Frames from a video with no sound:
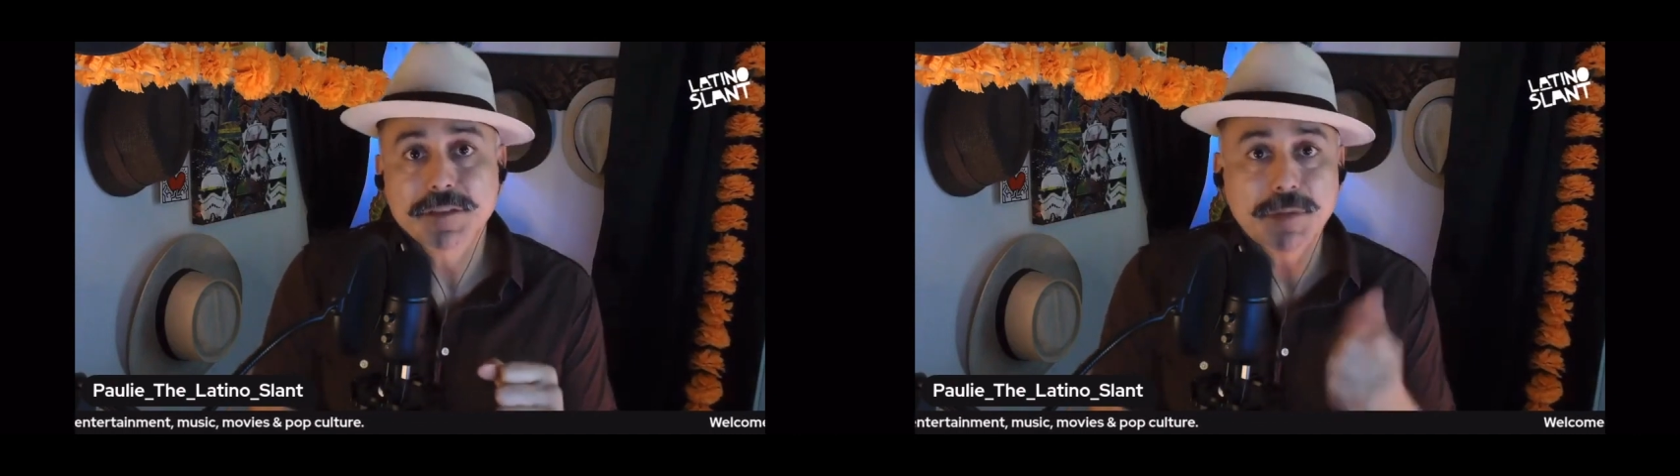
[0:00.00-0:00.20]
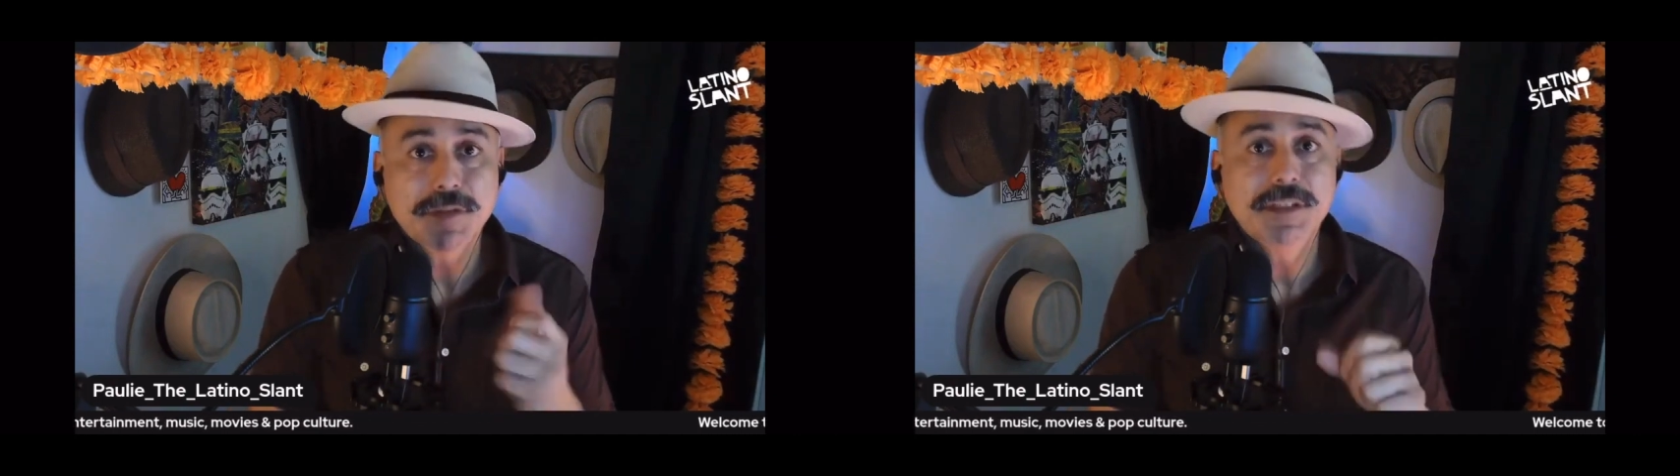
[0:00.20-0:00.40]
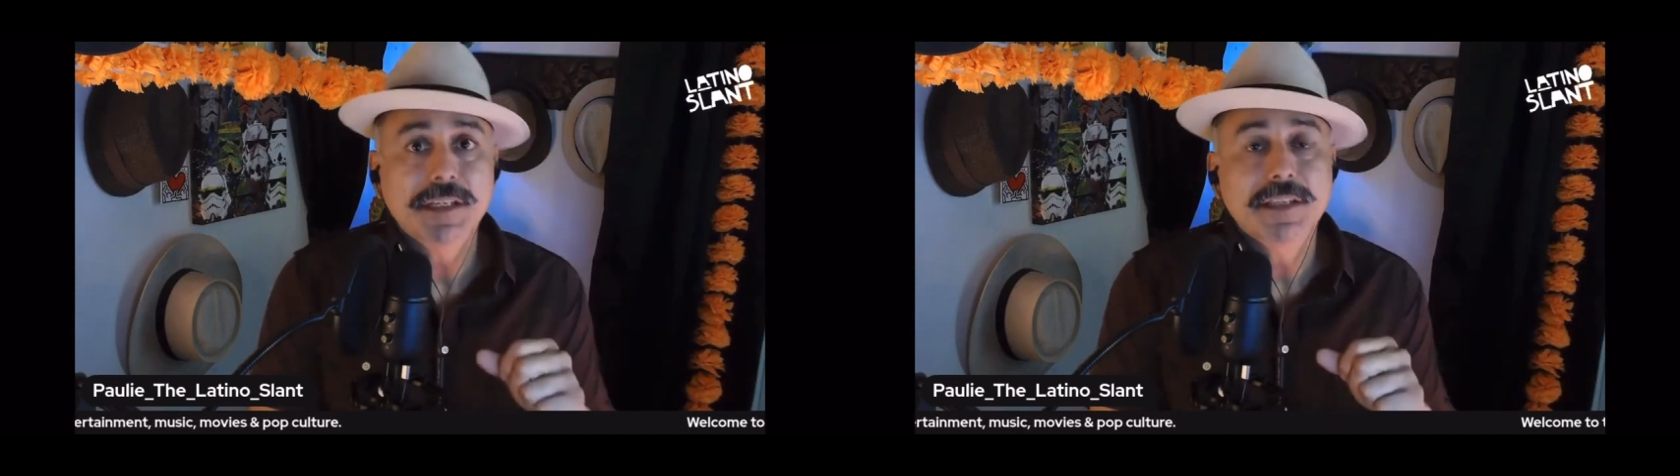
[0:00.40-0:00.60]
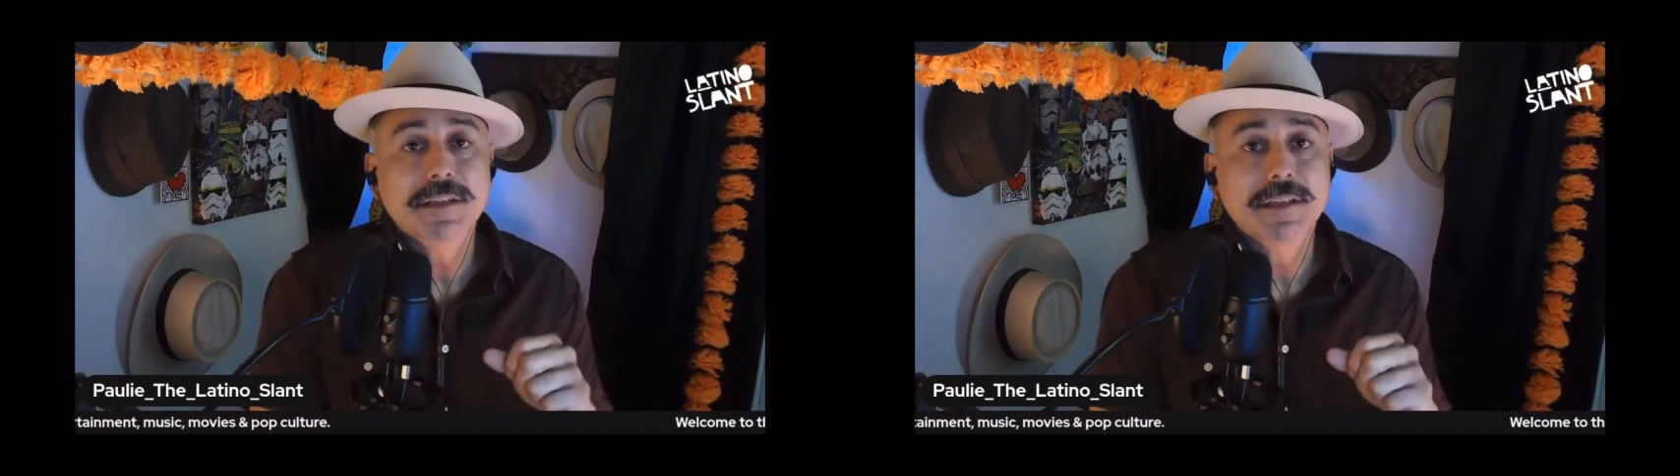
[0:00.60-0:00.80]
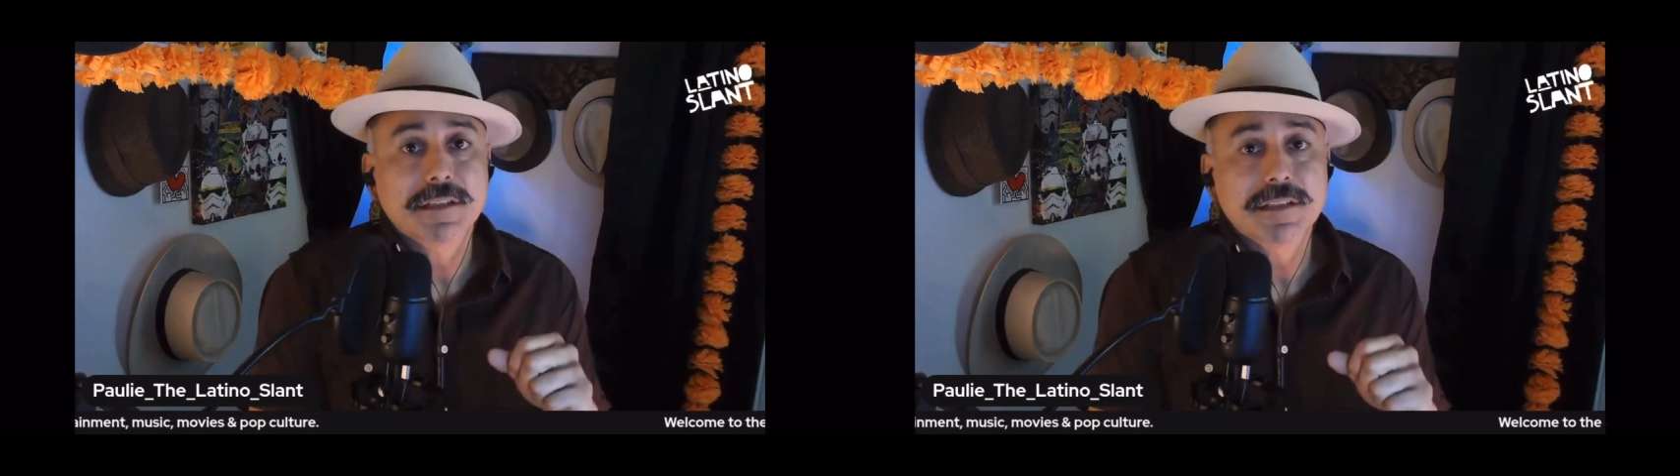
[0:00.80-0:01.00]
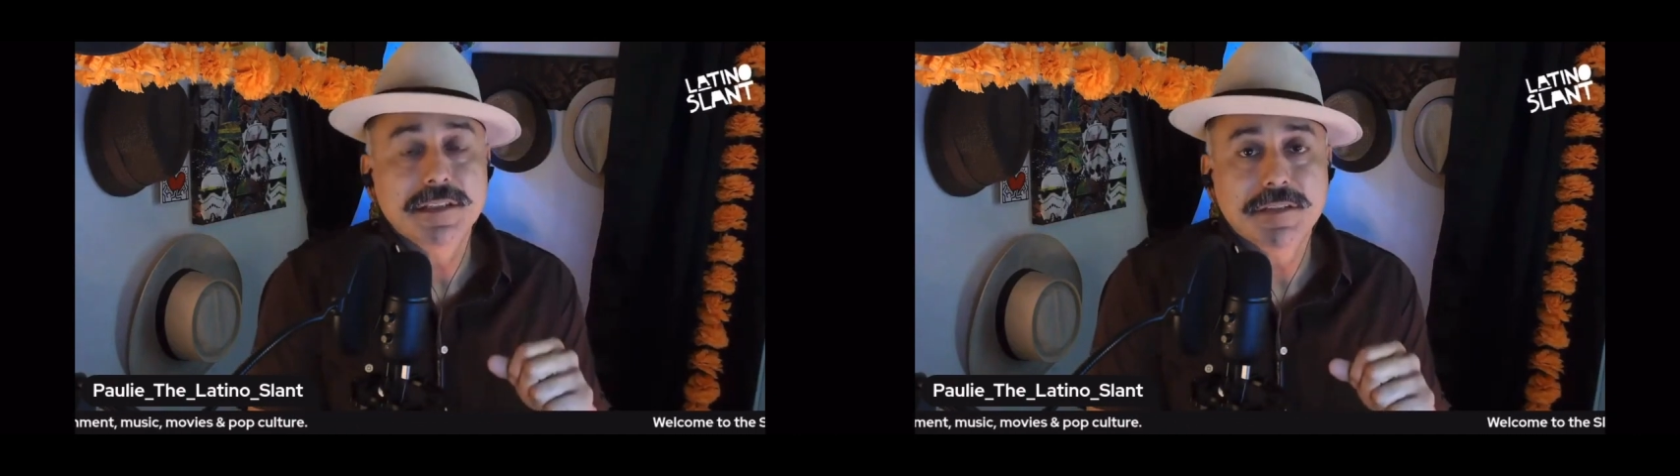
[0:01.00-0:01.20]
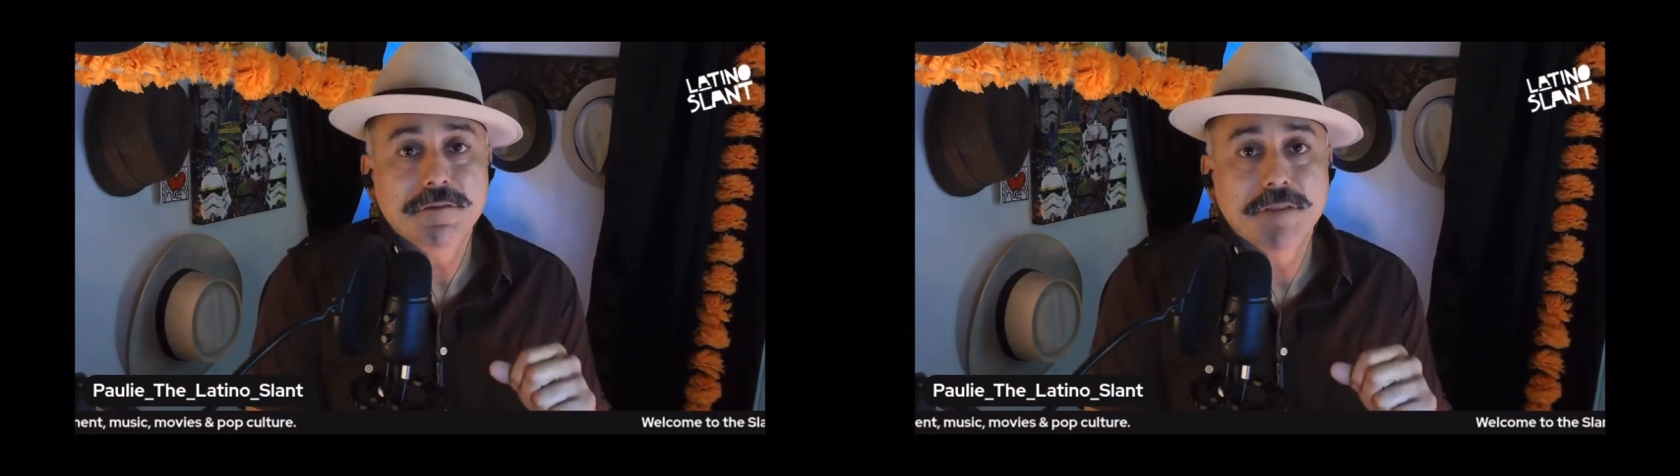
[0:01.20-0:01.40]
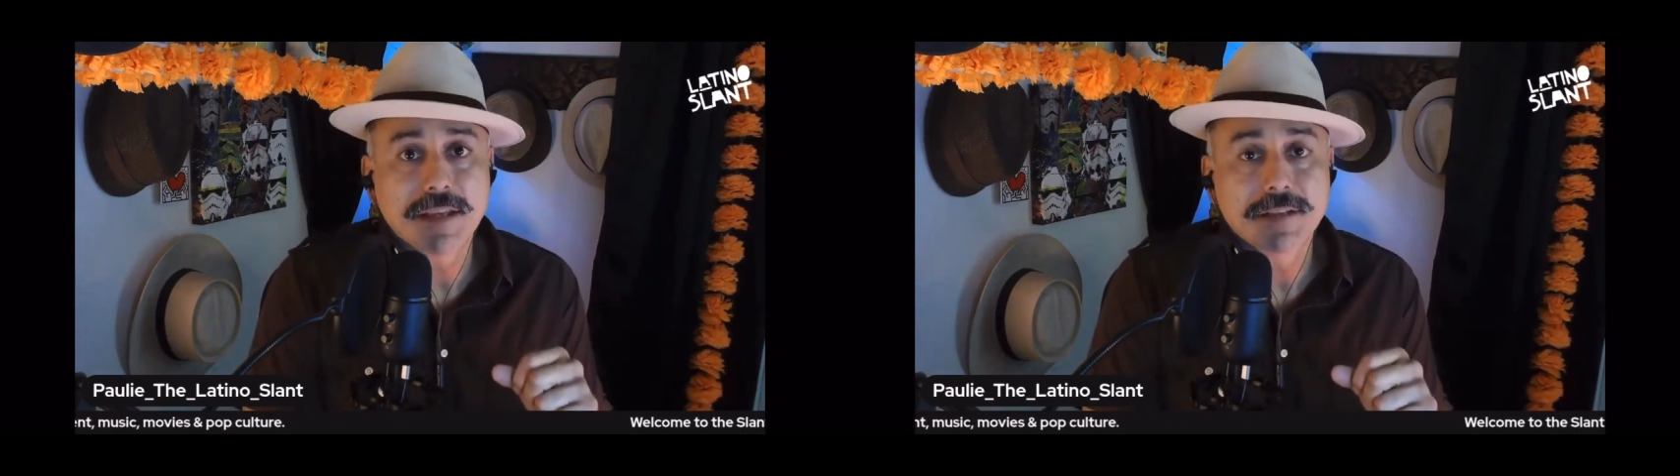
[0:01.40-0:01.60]
especially in the DC
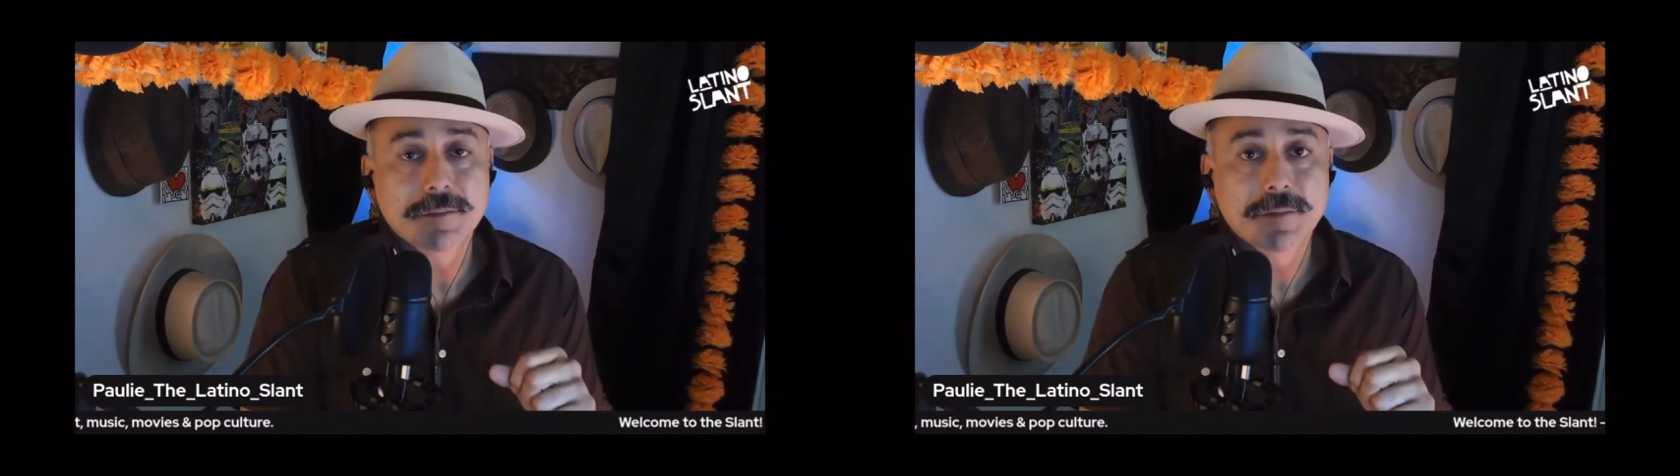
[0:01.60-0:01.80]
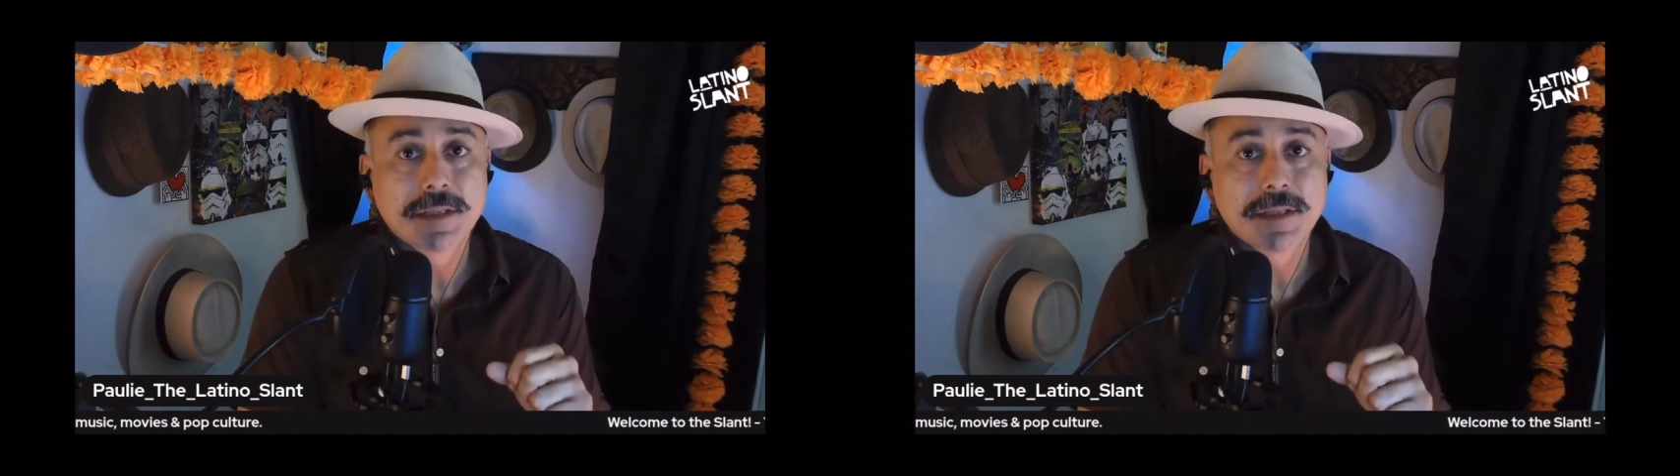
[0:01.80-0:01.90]
fandom